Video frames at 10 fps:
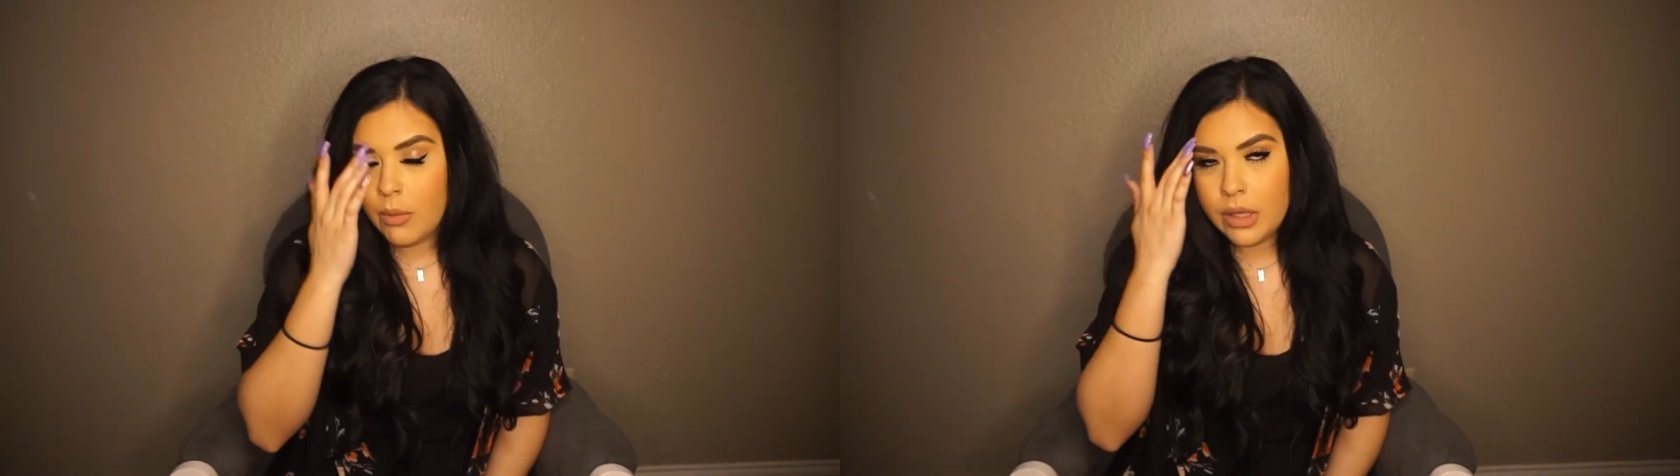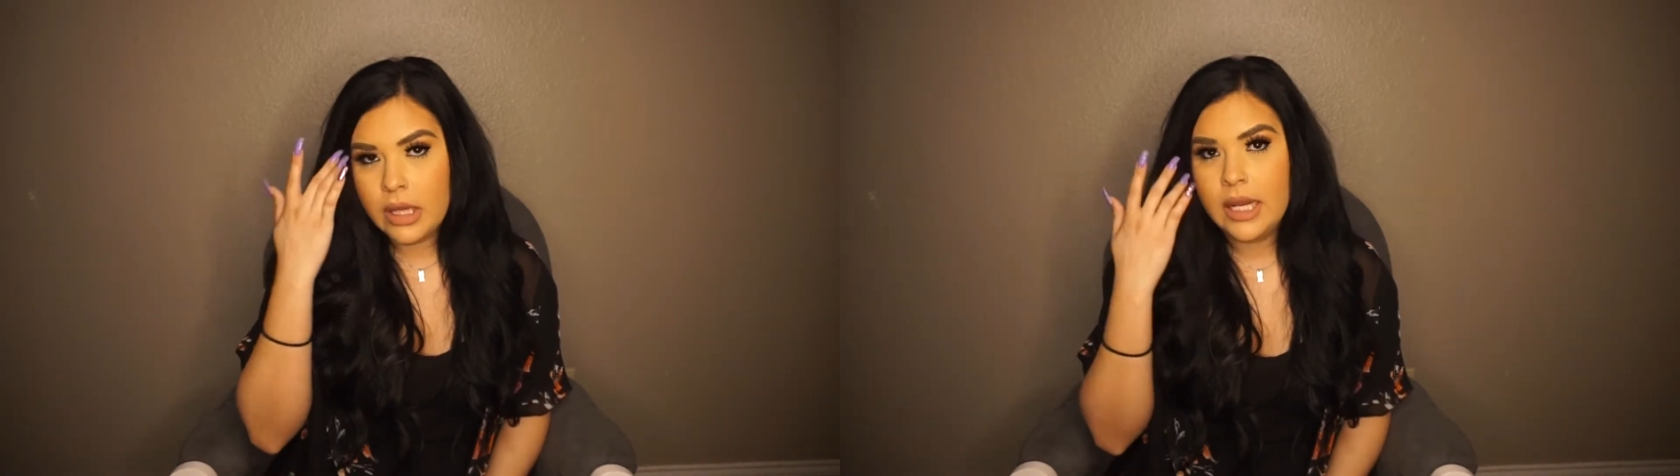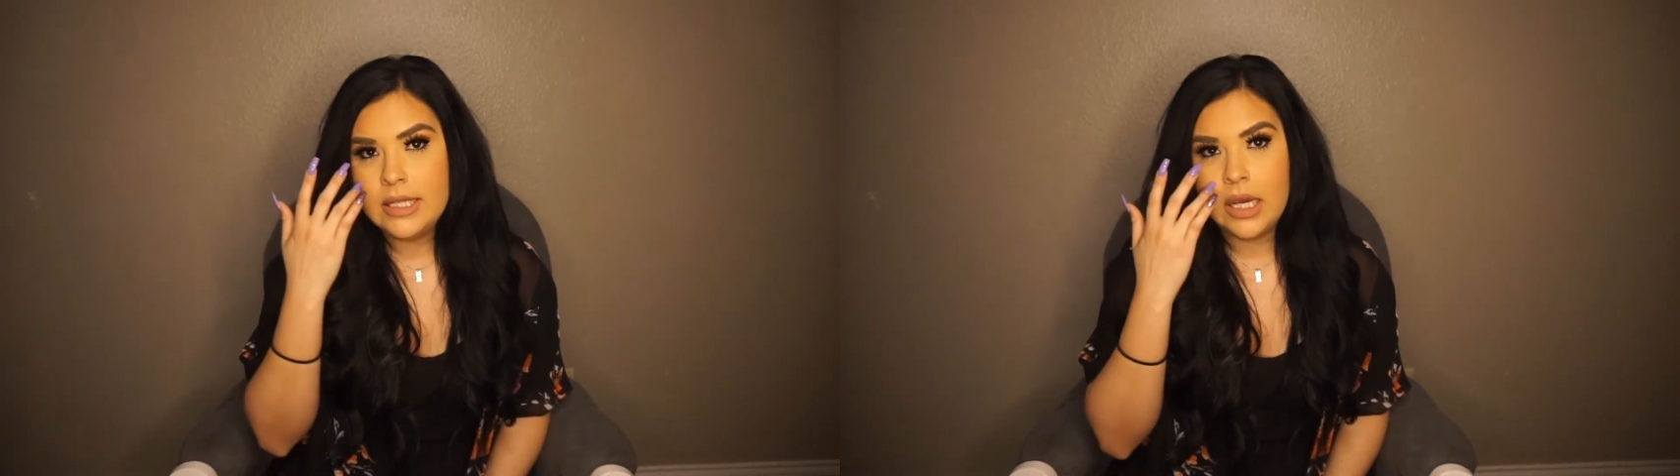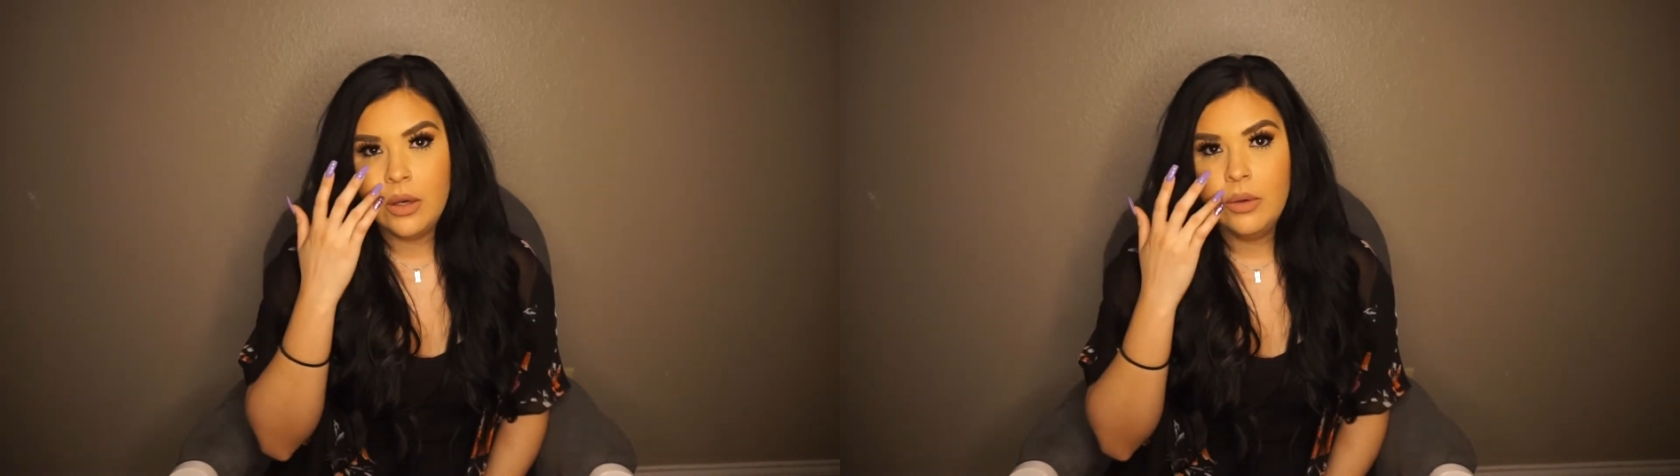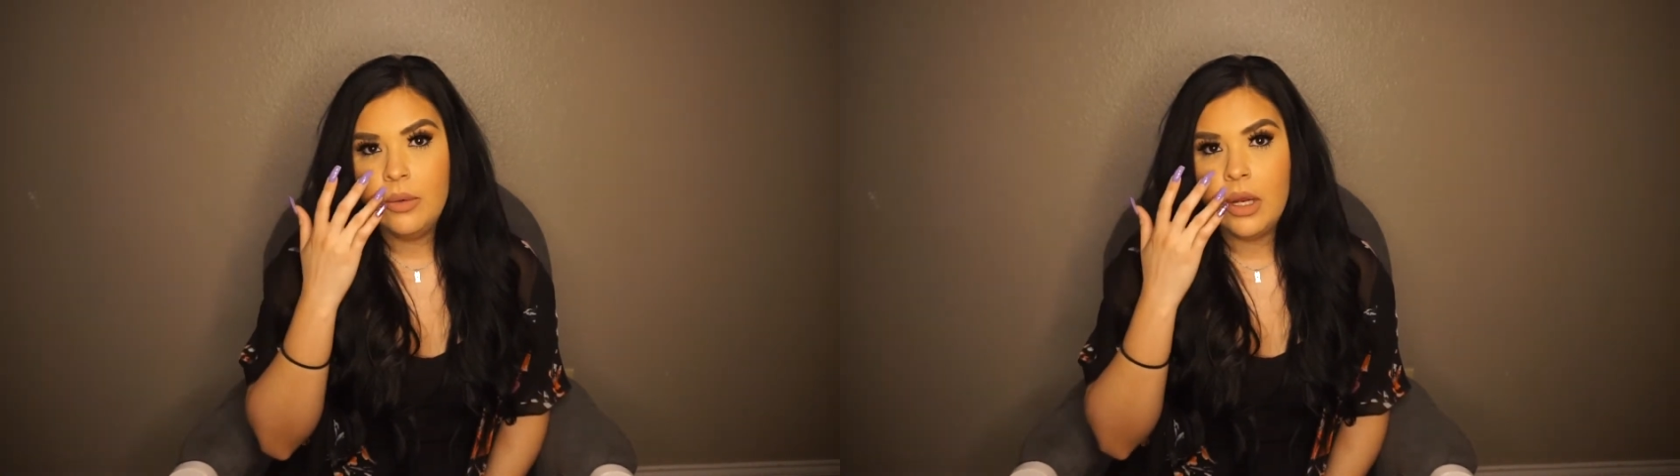would lie
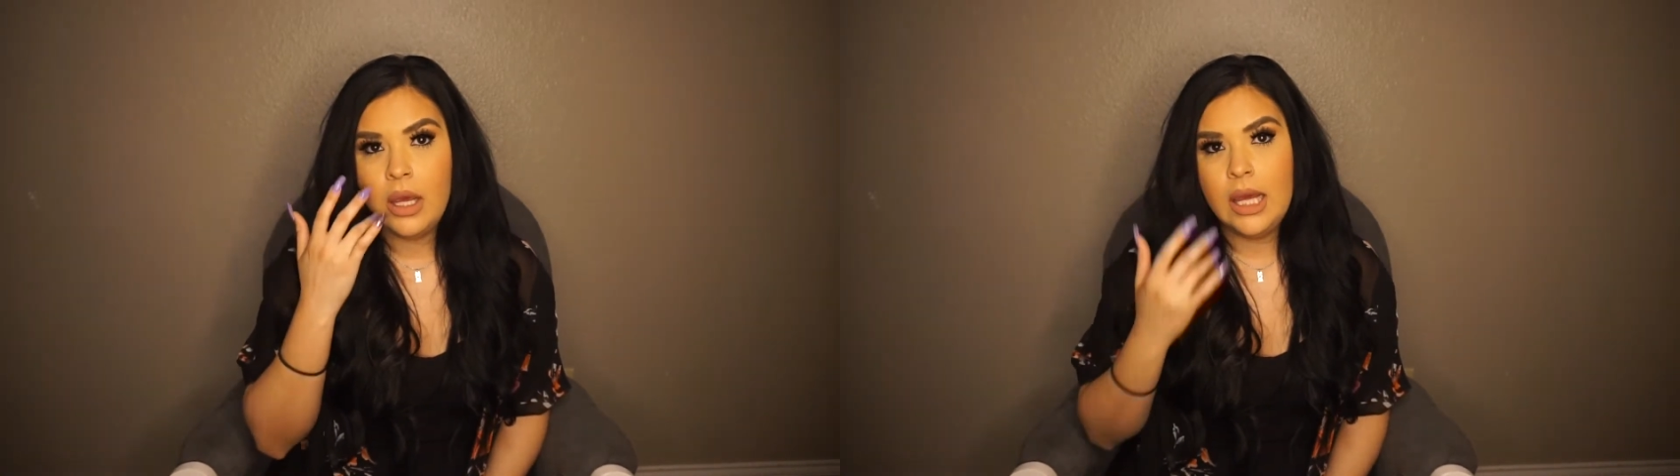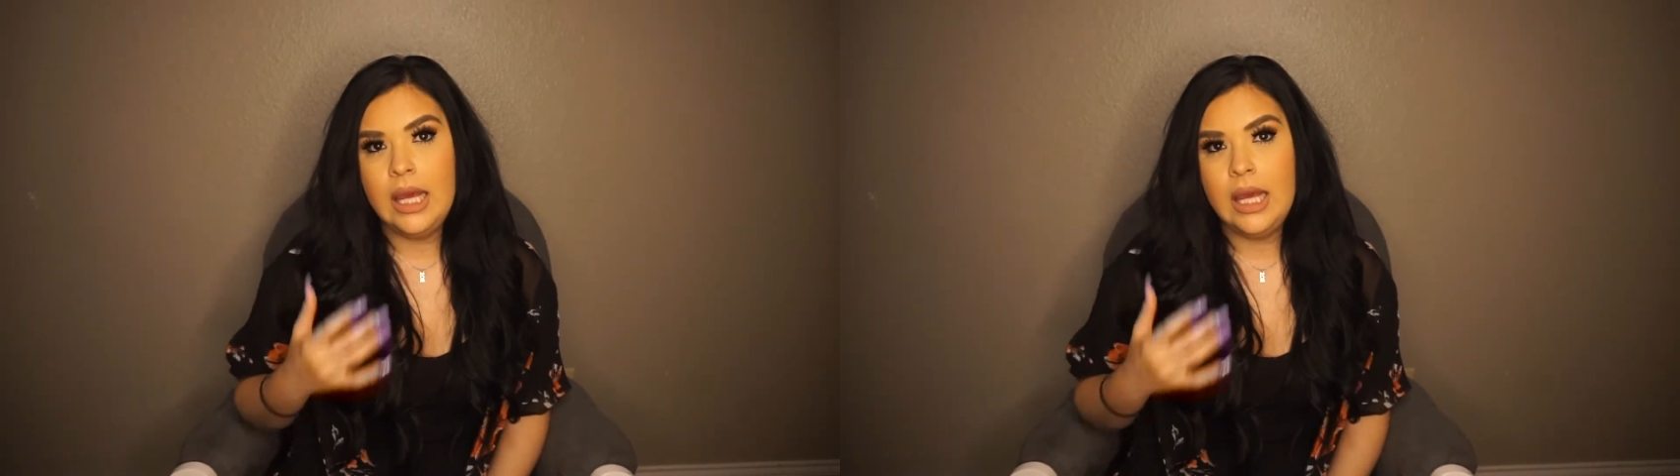down,